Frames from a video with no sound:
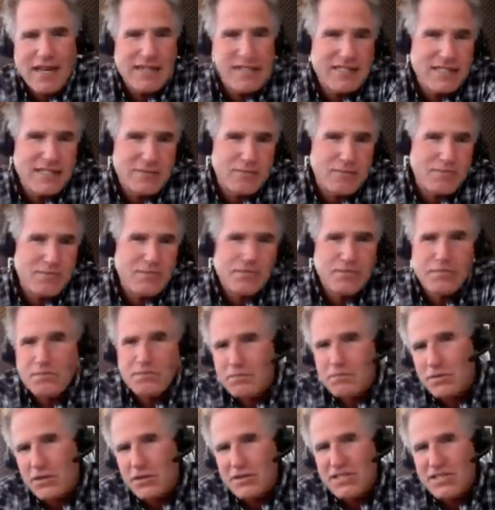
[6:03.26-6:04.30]
I just
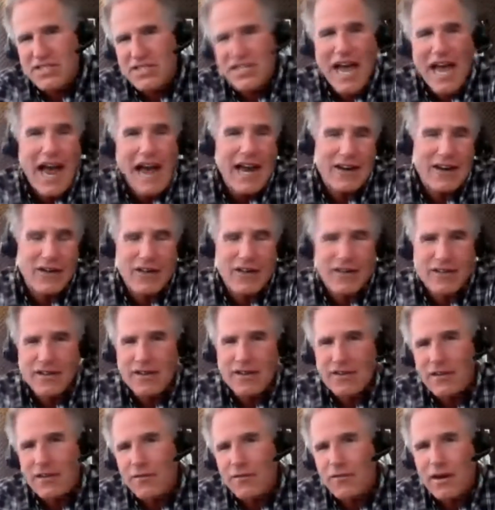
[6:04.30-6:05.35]
put Scott on
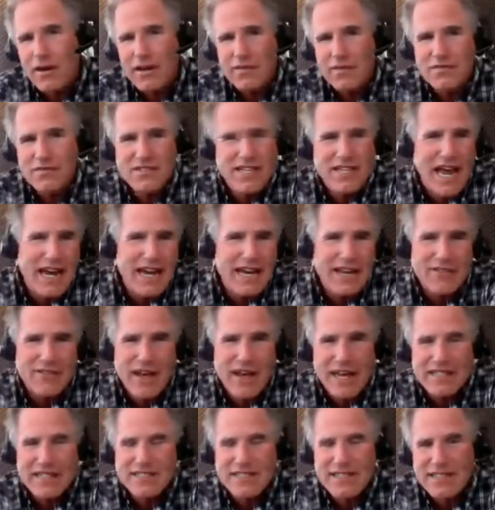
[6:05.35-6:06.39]
on the front of
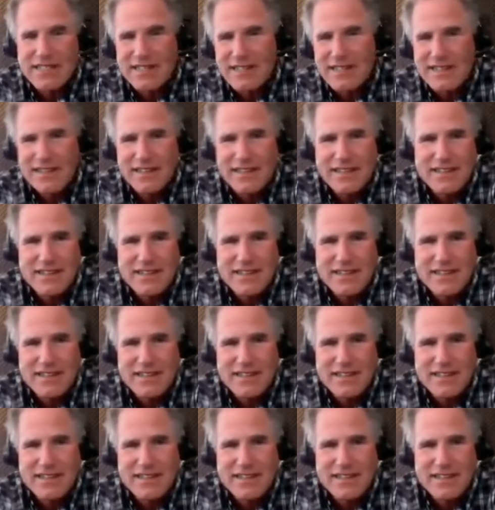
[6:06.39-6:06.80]
Scottevest and